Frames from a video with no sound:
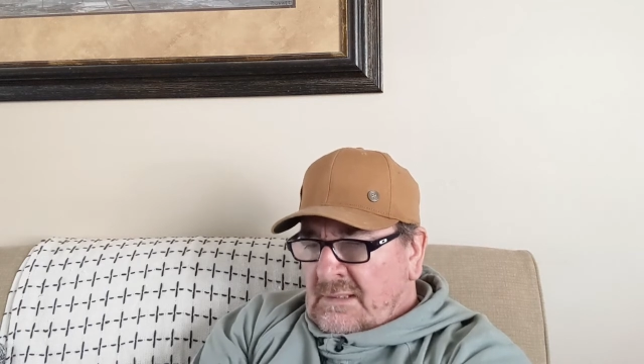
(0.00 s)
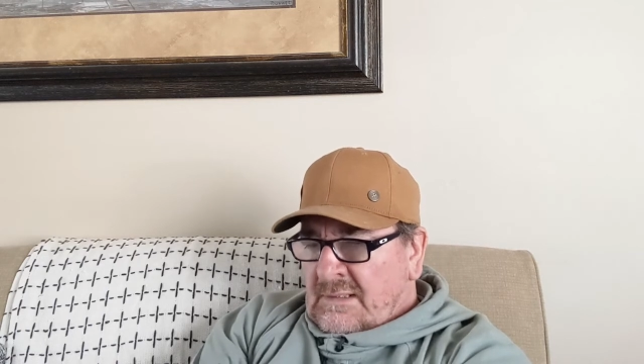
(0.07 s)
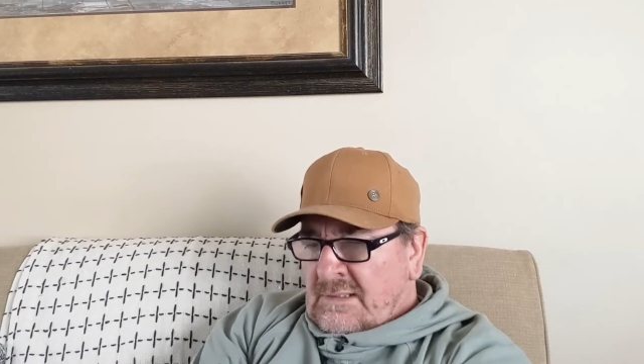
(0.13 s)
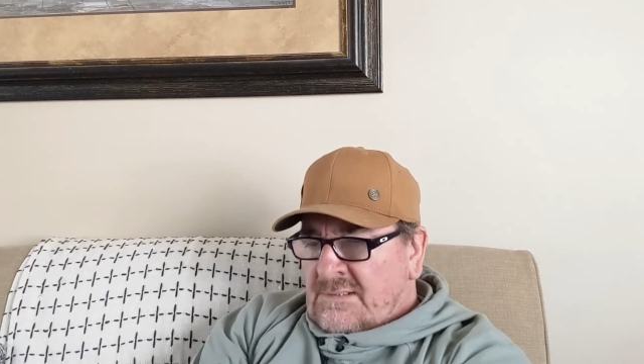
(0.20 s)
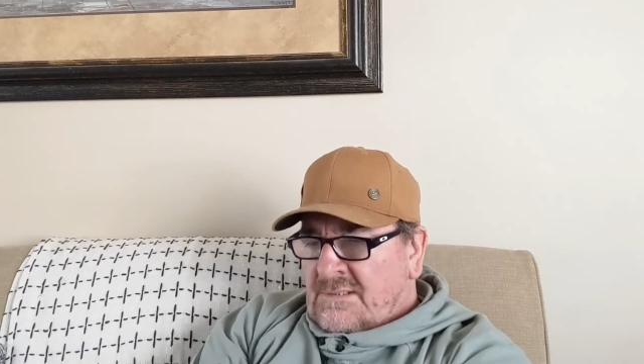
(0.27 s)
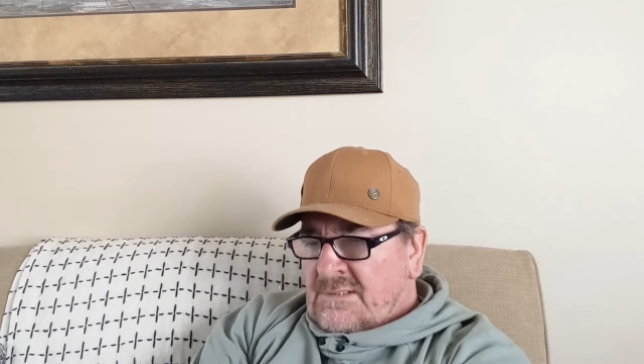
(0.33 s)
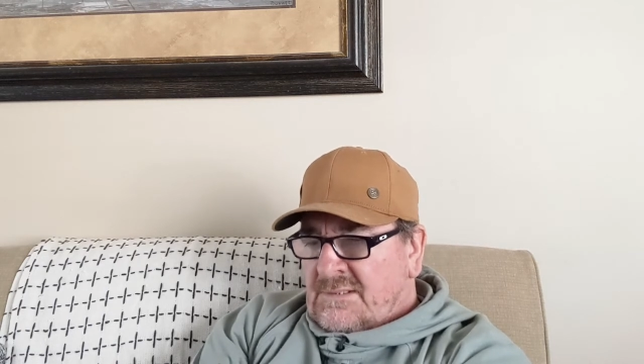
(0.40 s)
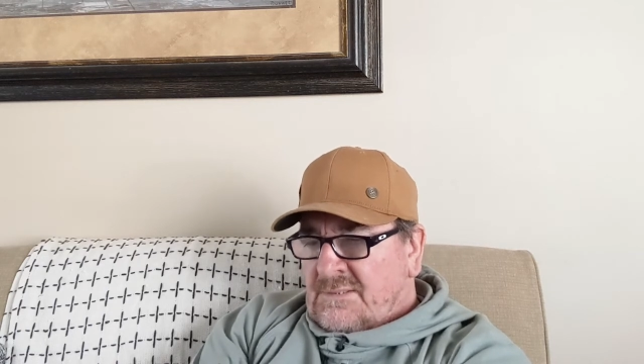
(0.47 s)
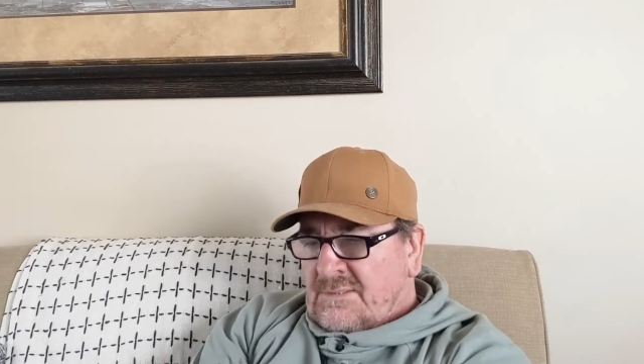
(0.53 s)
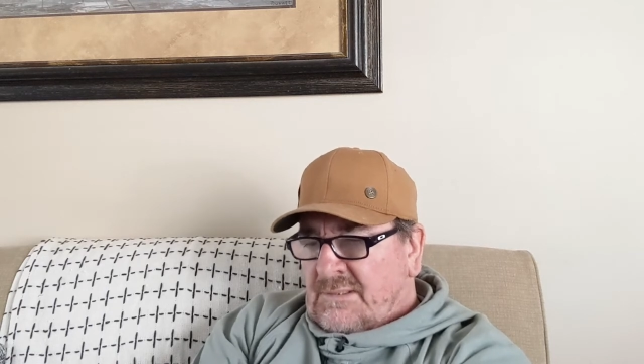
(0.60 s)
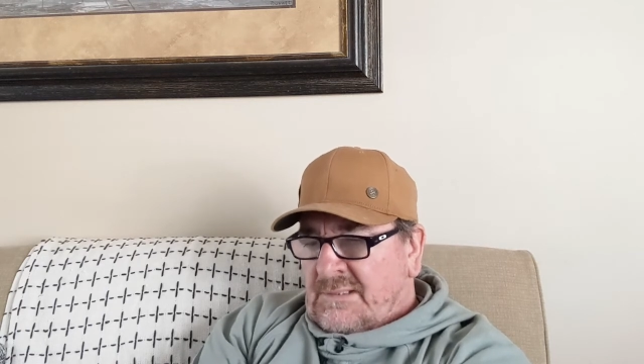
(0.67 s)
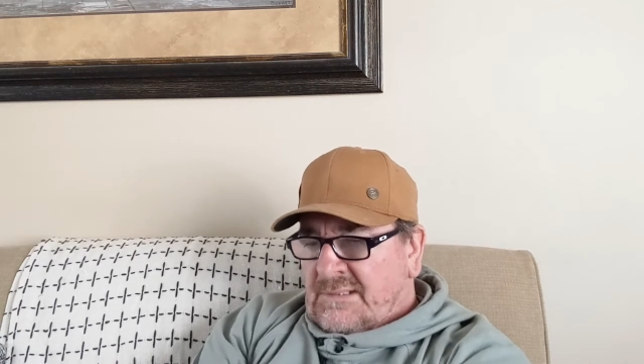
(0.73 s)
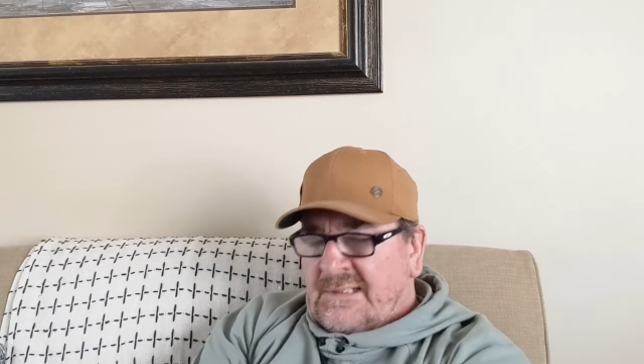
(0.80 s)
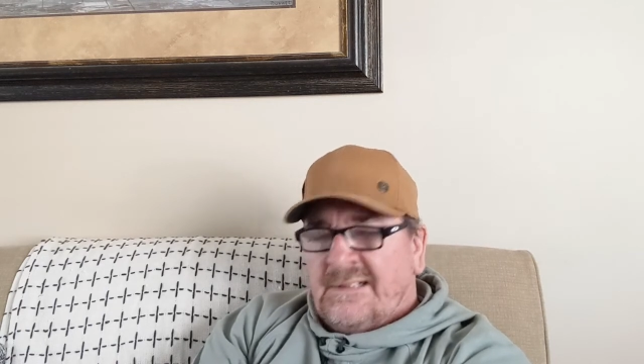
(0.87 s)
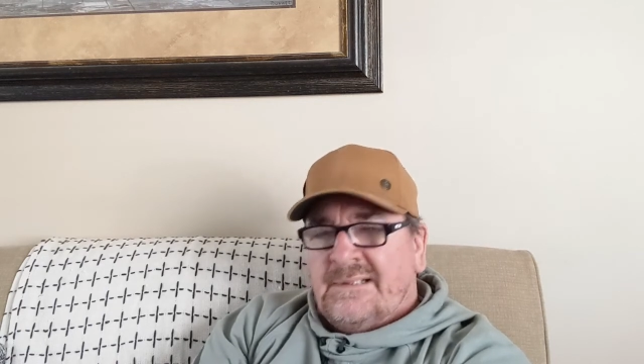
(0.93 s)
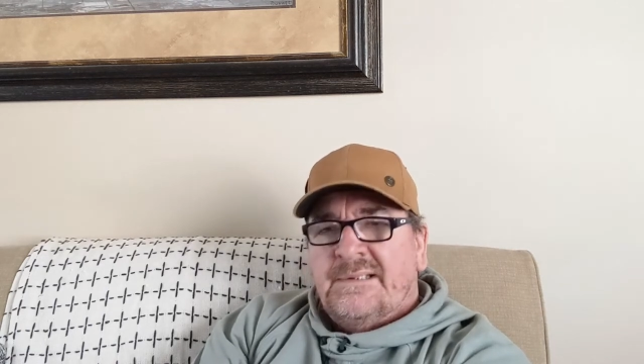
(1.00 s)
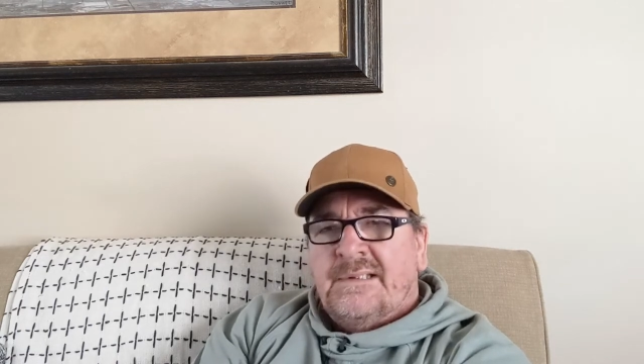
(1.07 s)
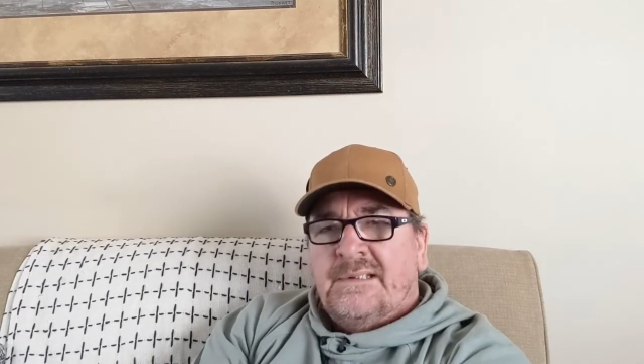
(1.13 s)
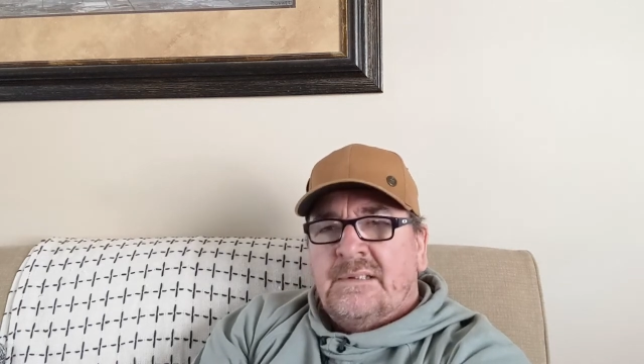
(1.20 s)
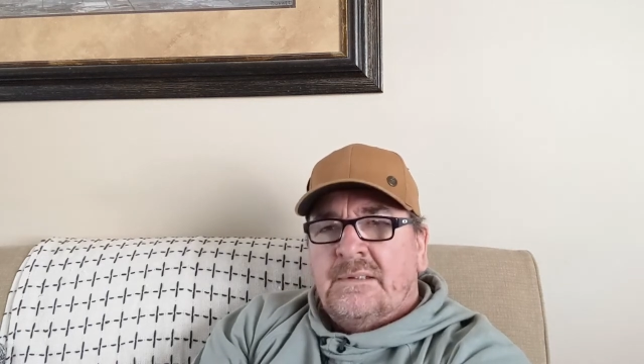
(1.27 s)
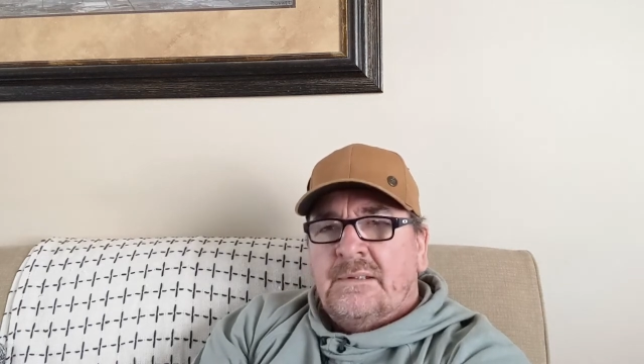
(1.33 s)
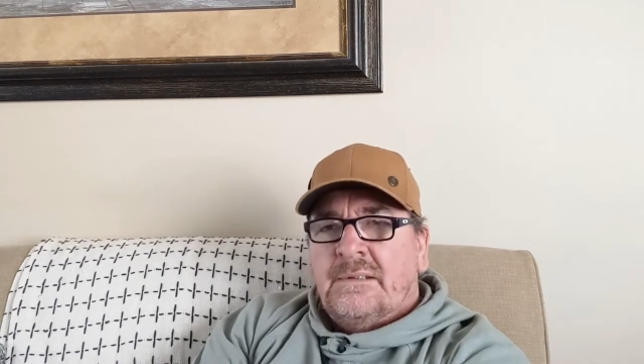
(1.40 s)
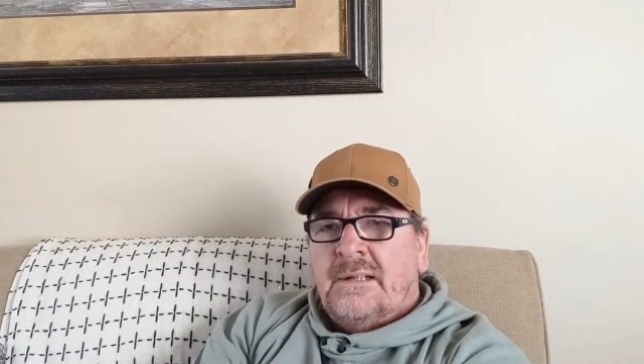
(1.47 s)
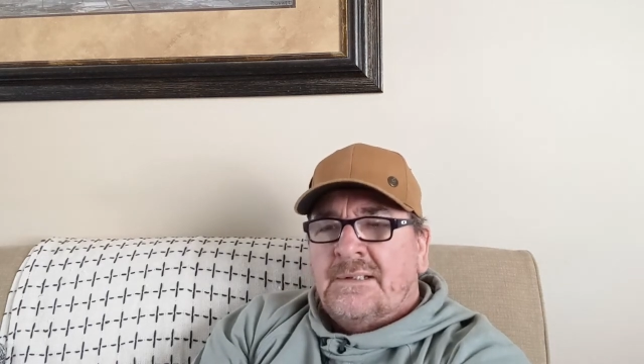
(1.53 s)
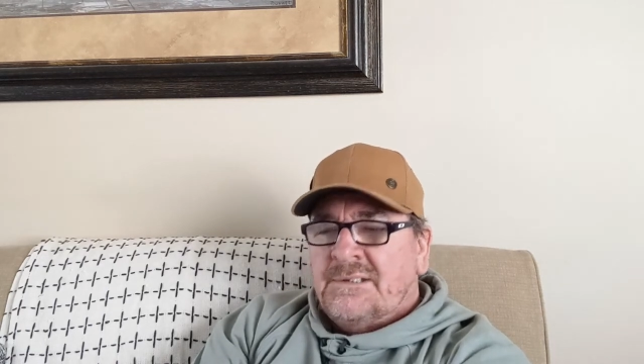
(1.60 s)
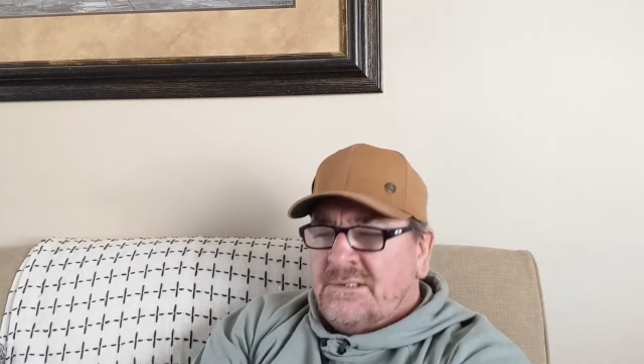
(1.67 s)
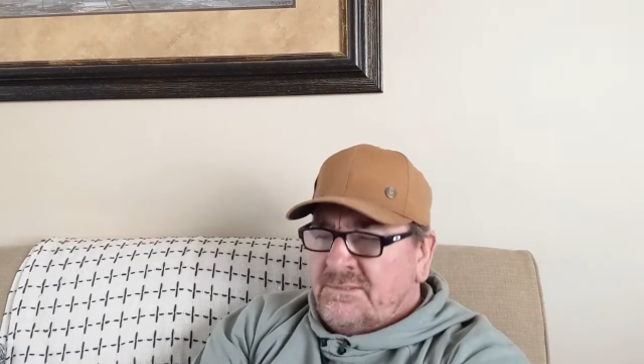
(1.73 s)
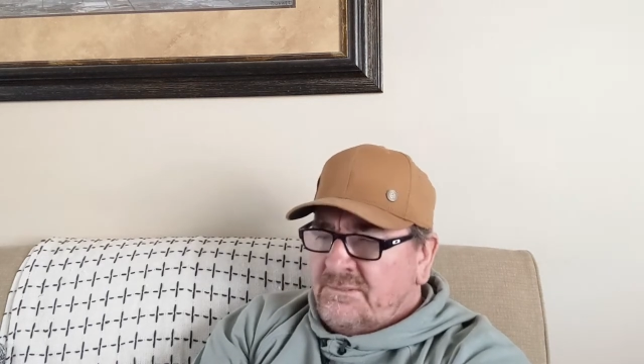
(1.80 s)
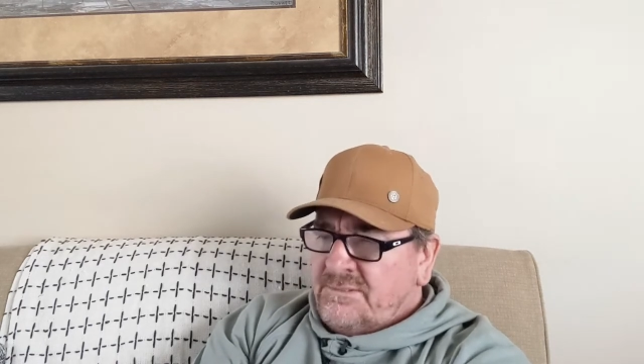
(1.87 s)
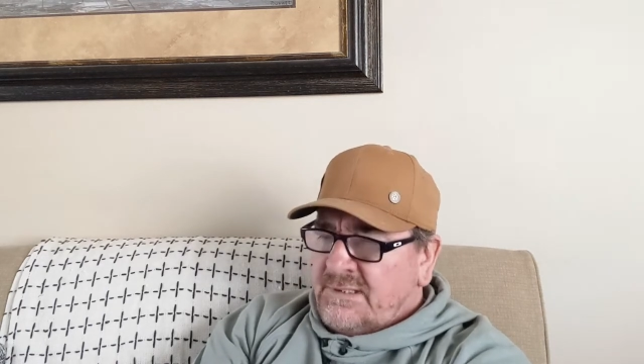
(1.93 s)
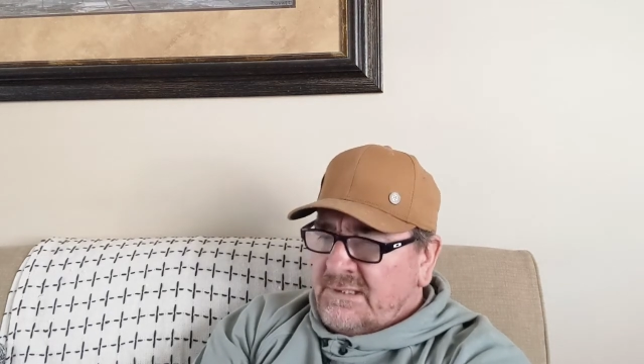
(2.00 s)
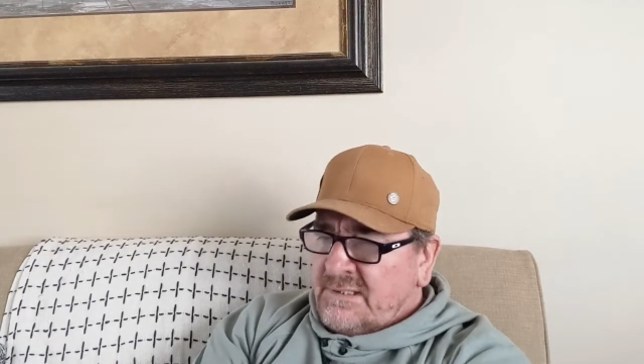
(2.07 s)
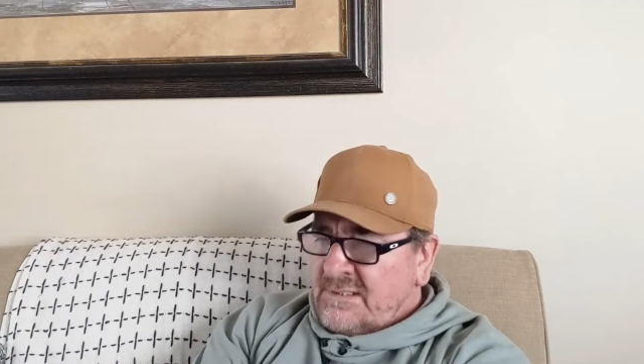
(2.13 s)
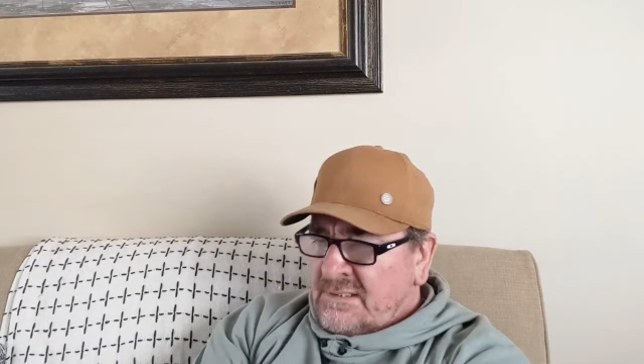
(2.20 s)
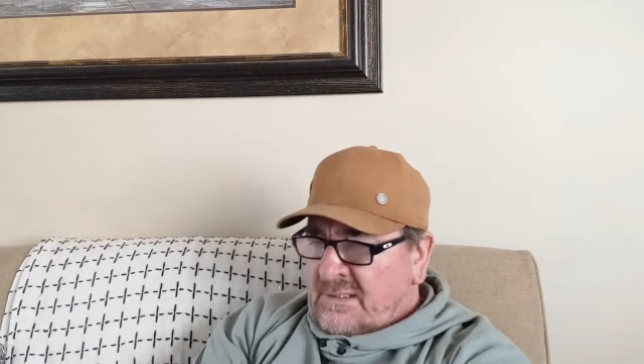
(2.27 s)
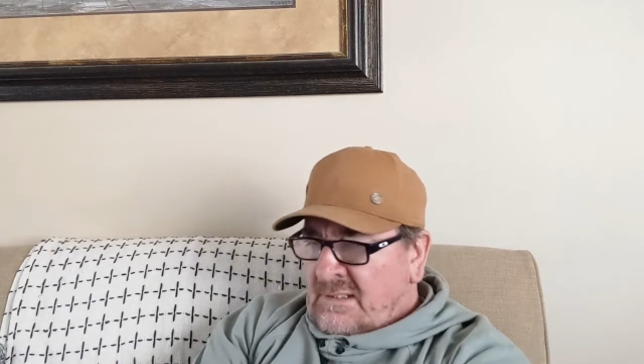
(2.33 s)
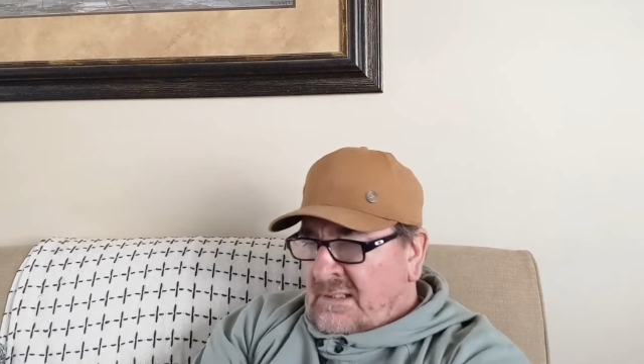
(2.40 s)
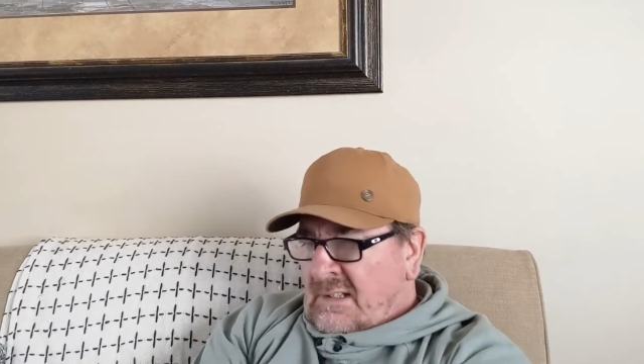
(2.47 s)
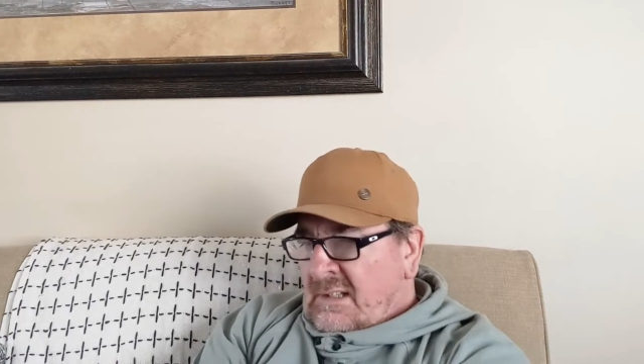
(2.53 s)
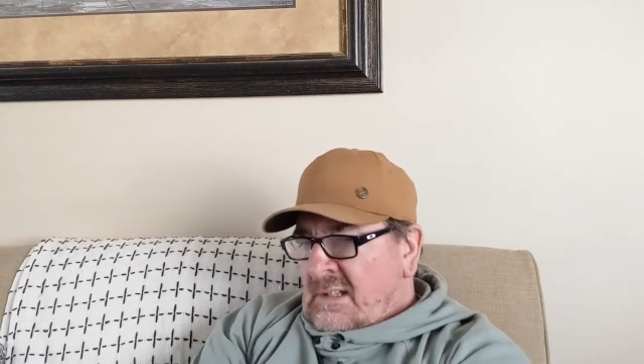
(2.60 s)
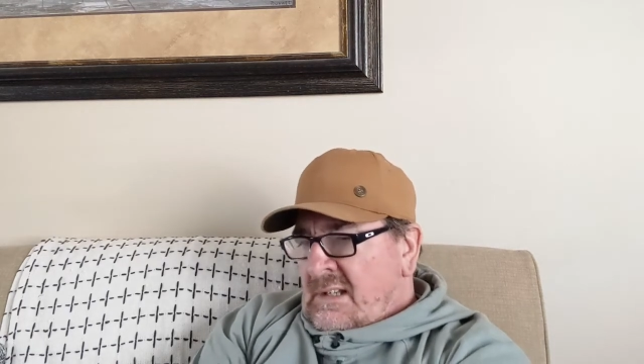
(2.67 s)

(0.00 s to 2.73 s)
is going to win that action figure.